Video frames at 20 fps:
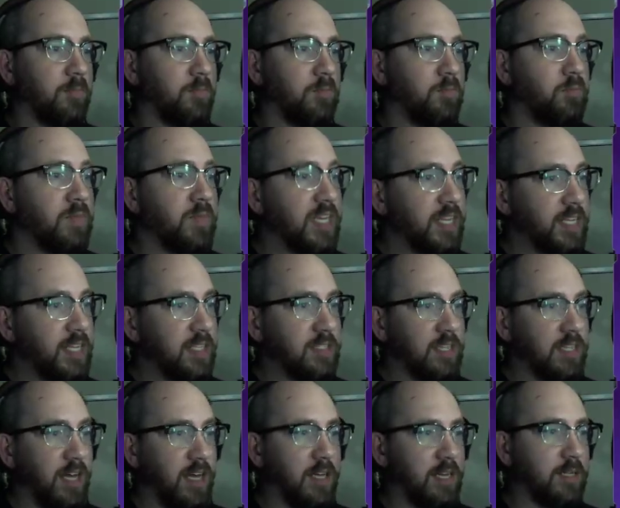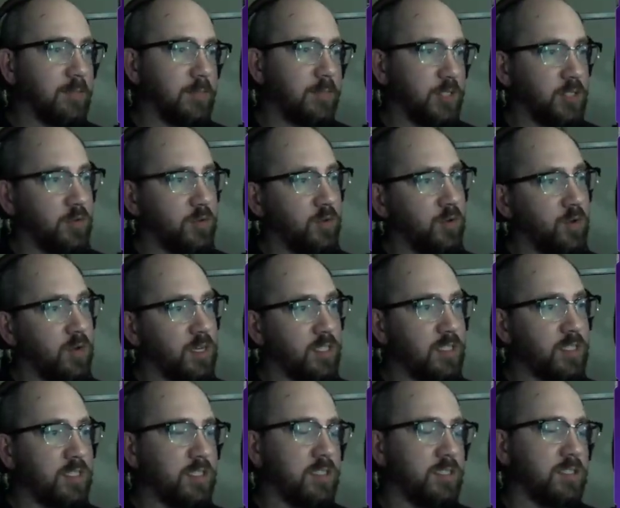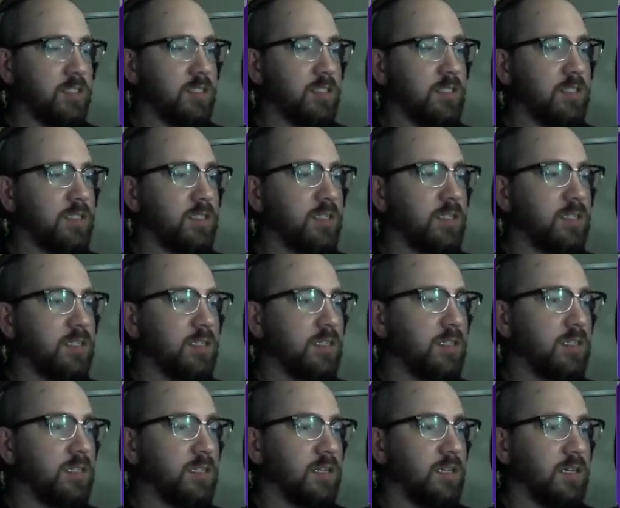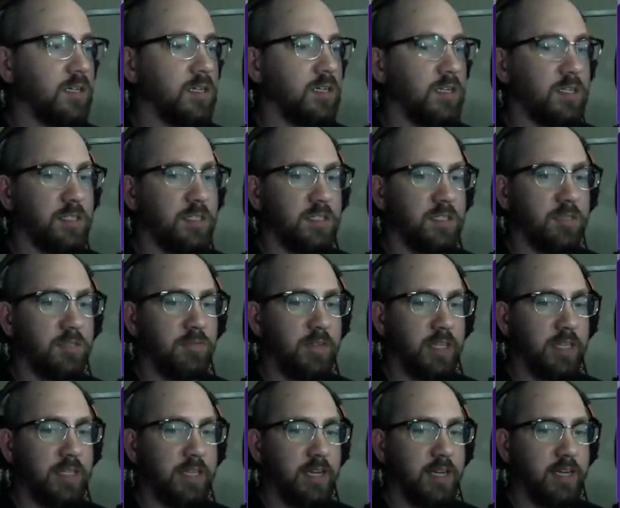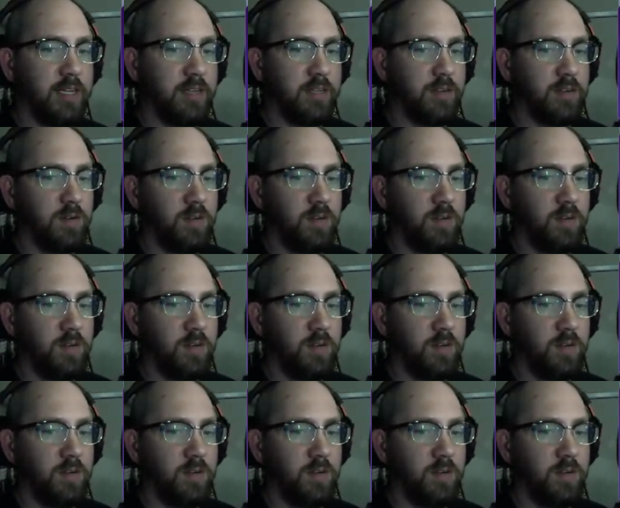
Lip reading: meeting times across stuff like that.